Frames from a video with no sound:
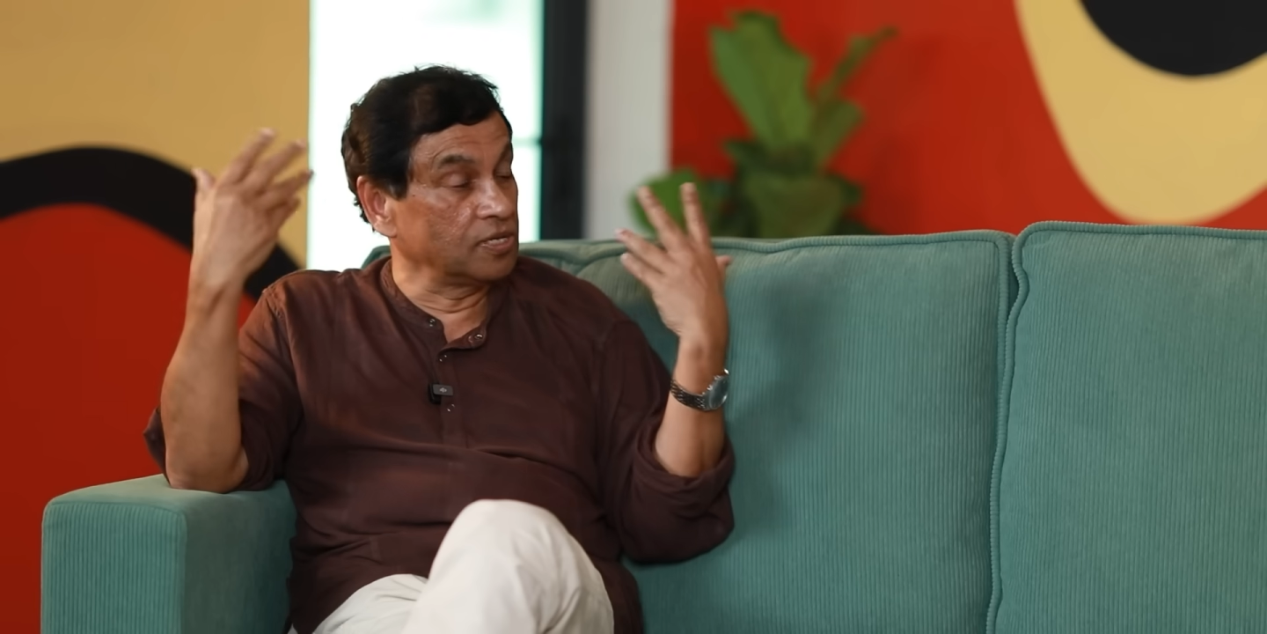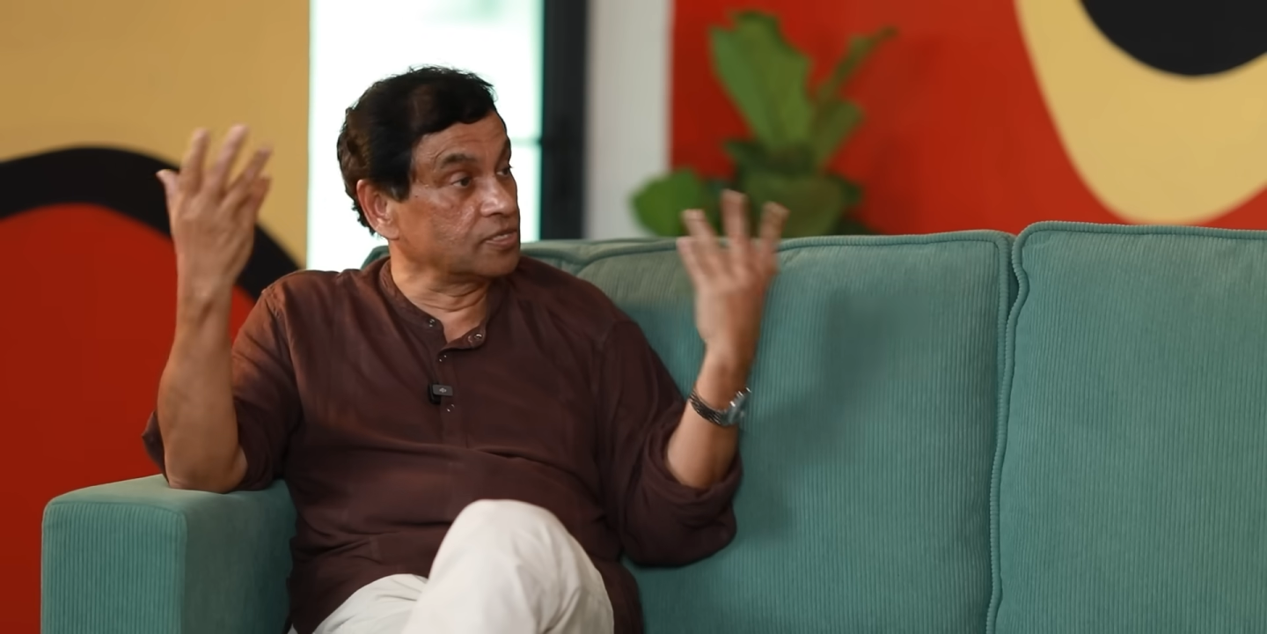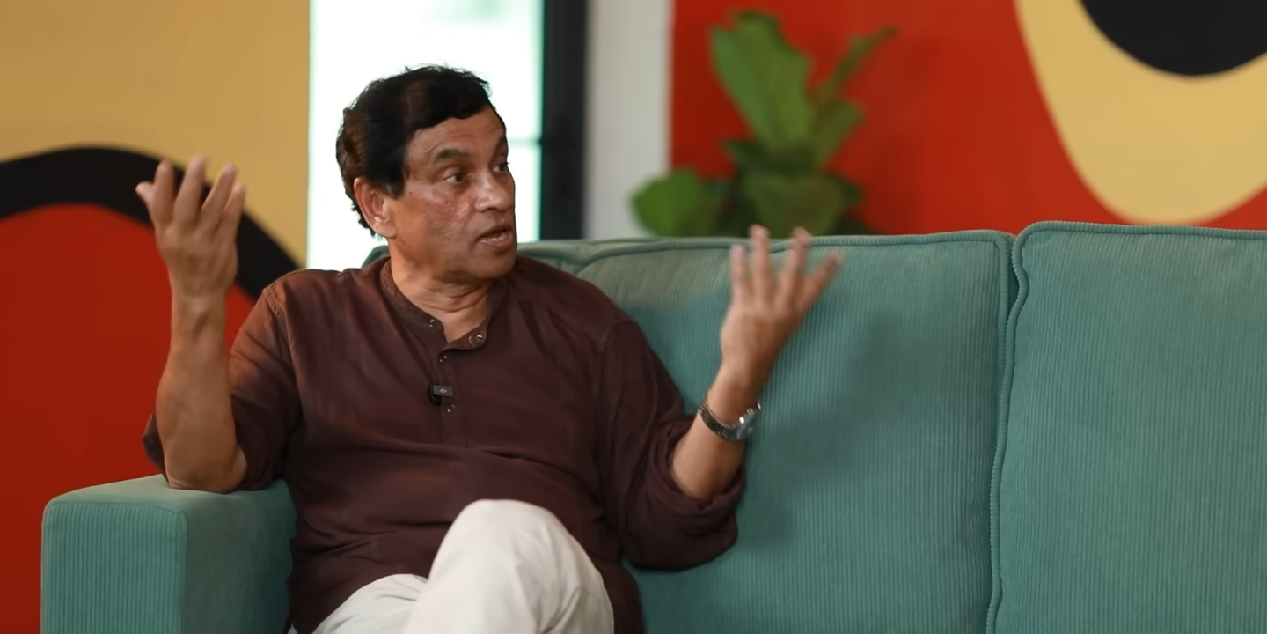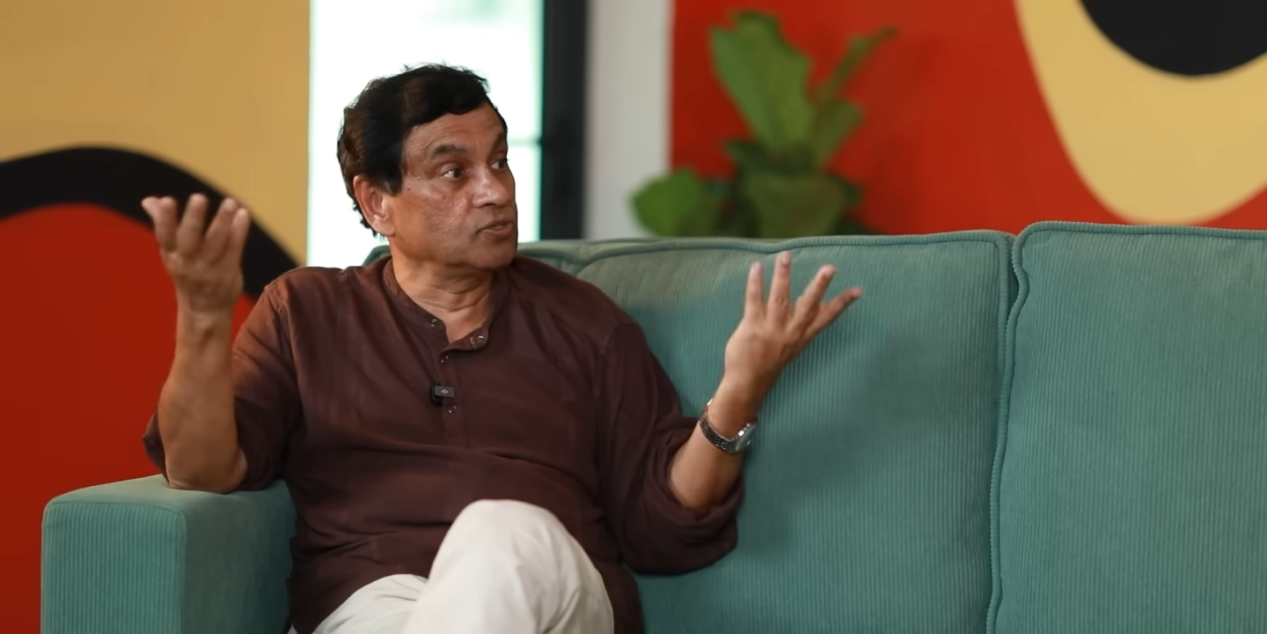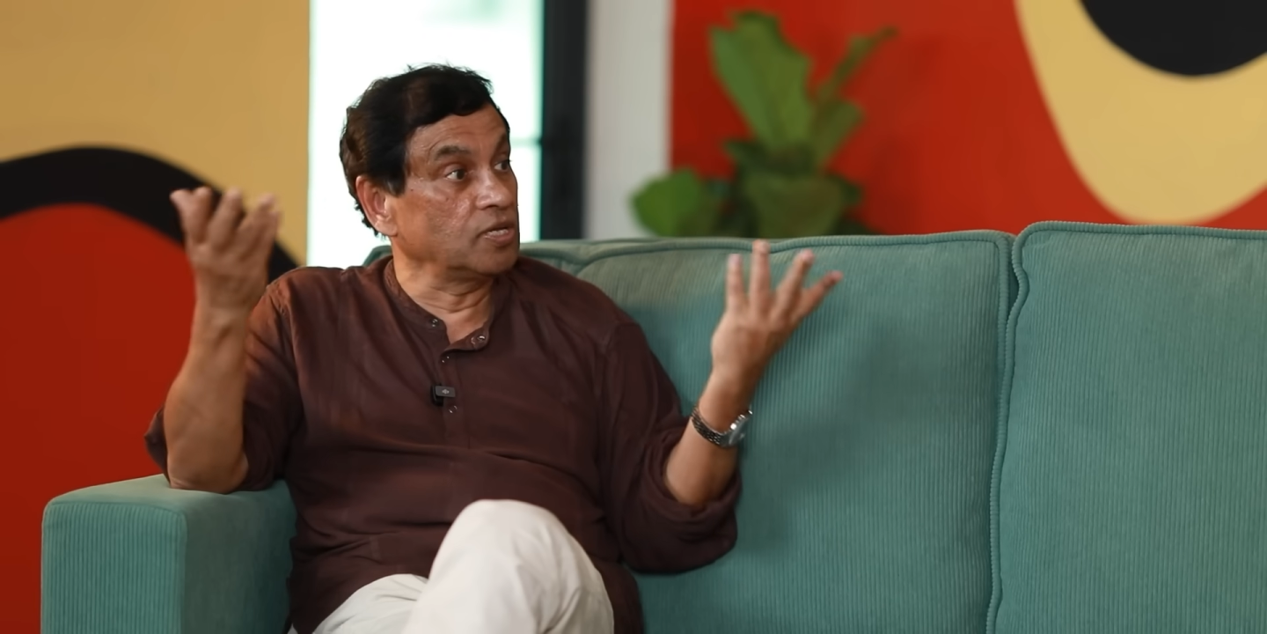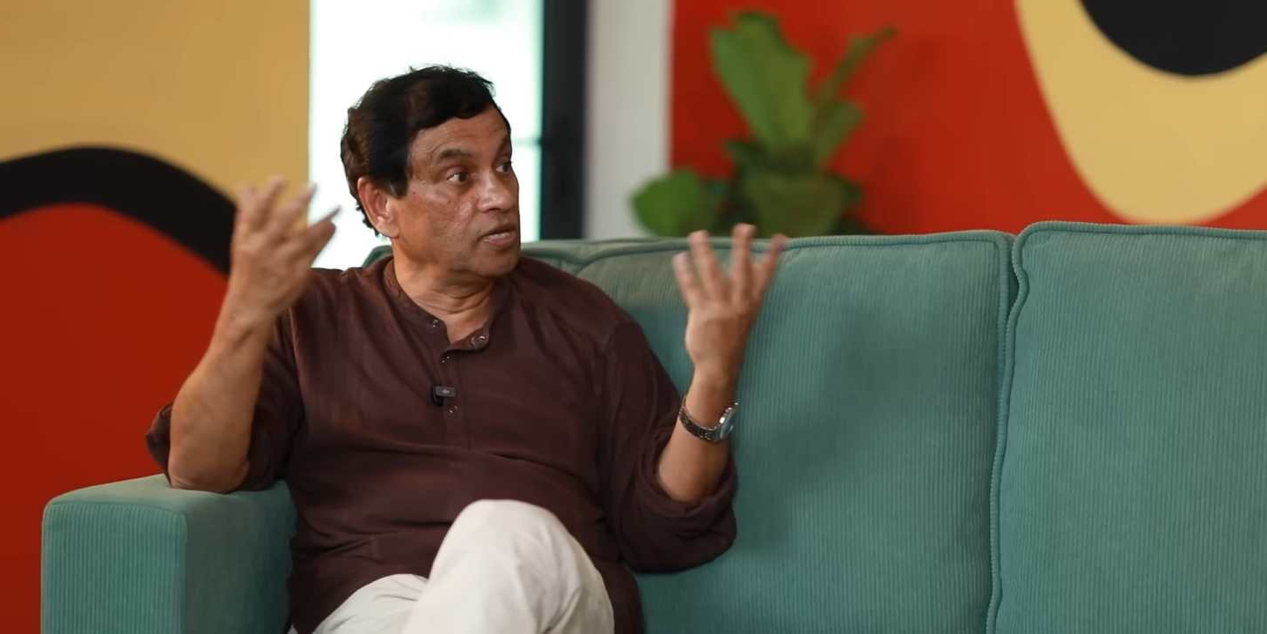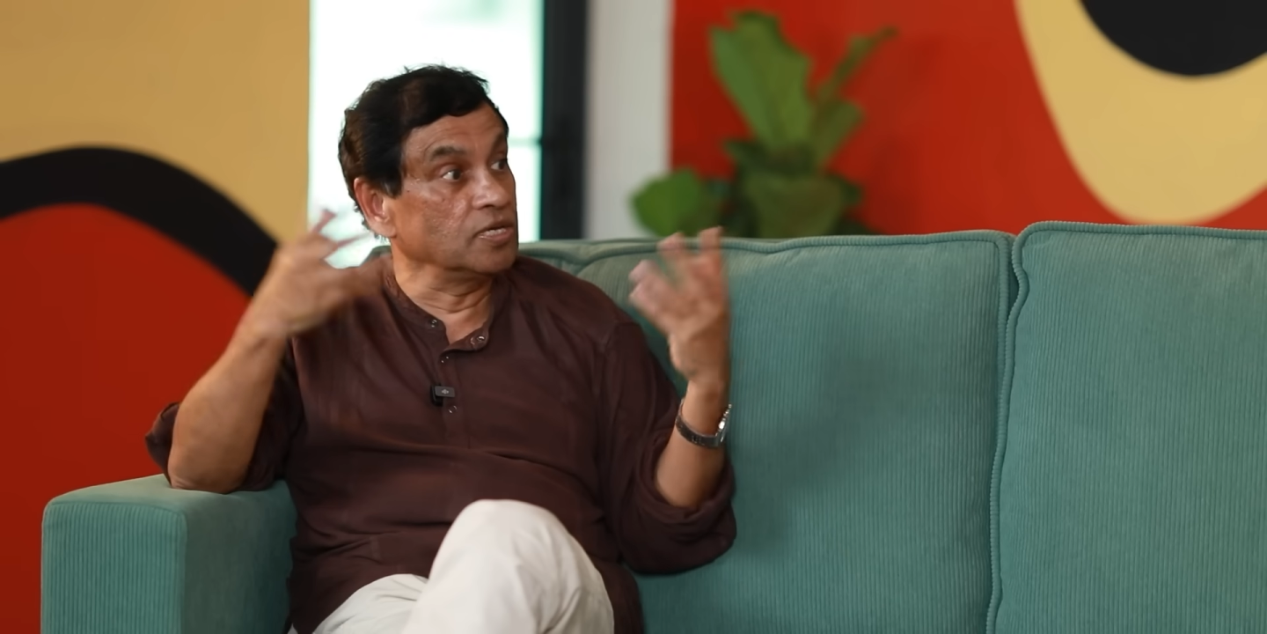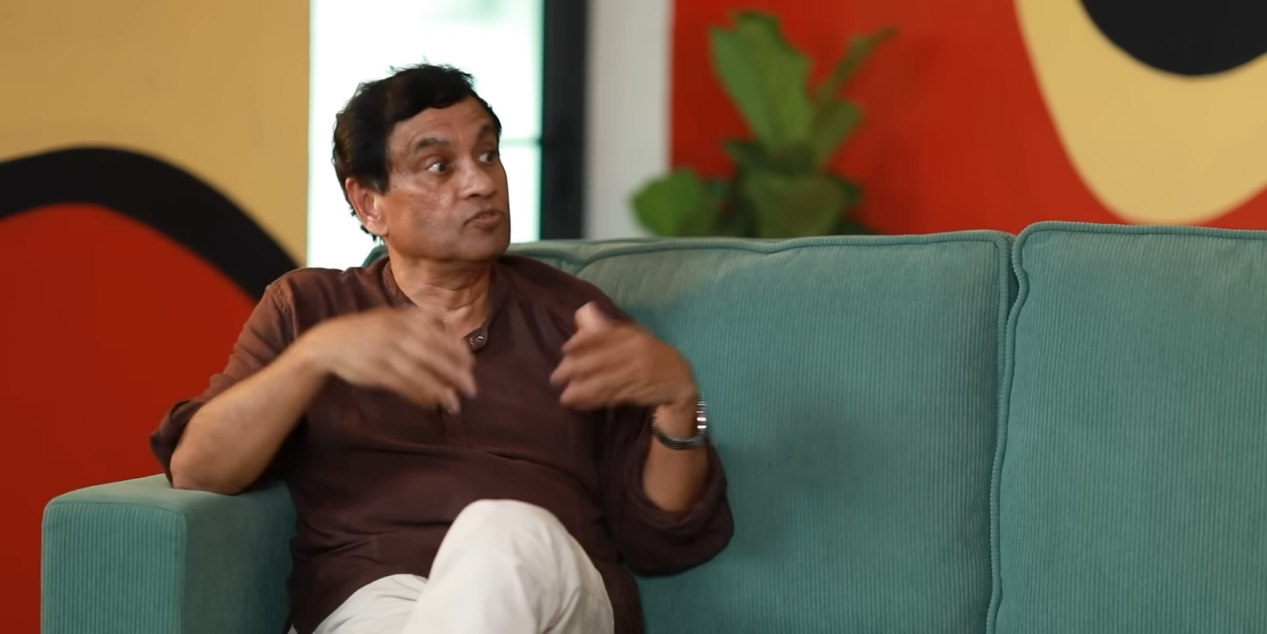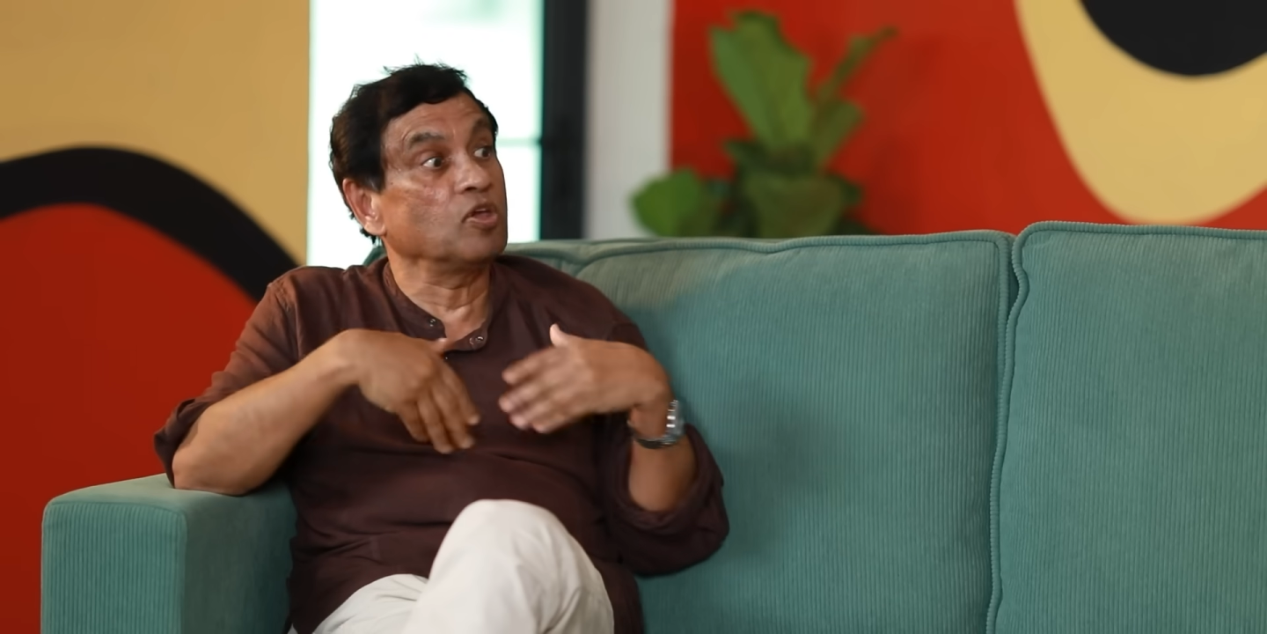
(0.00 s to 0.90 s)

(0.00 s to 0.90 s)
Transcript: 6,000 years,